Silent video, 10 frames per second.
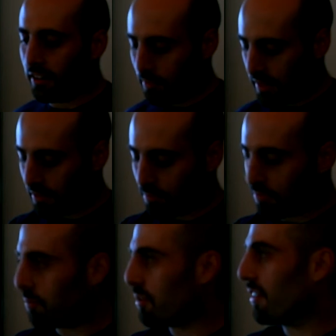amazing,
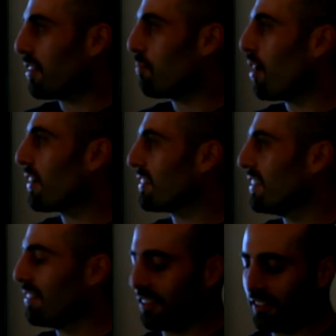I wouldn't call it a product
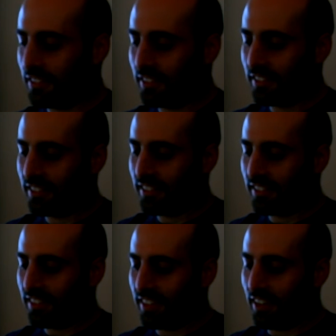either.
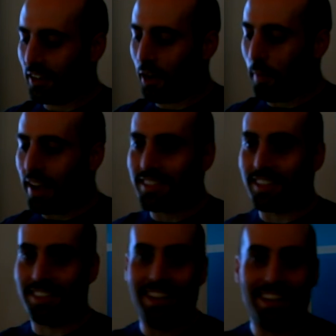
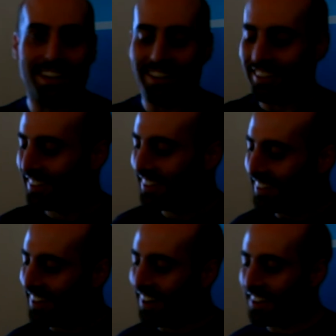Amazing thing.
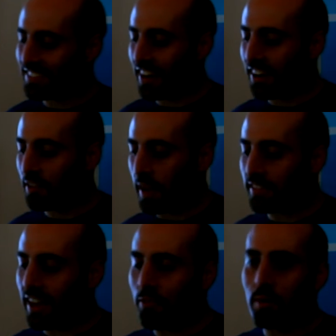It's kind of,
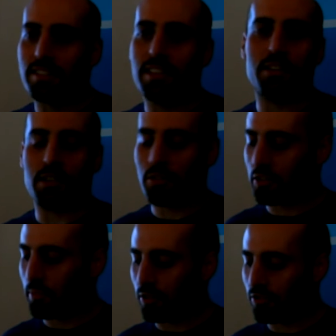basically everyone's seen those
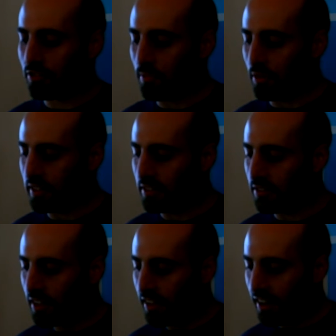commercials in movies.
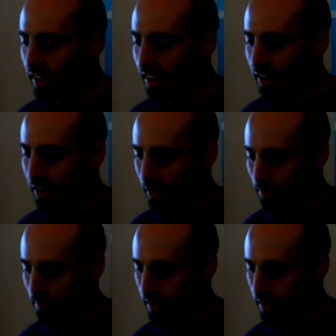Why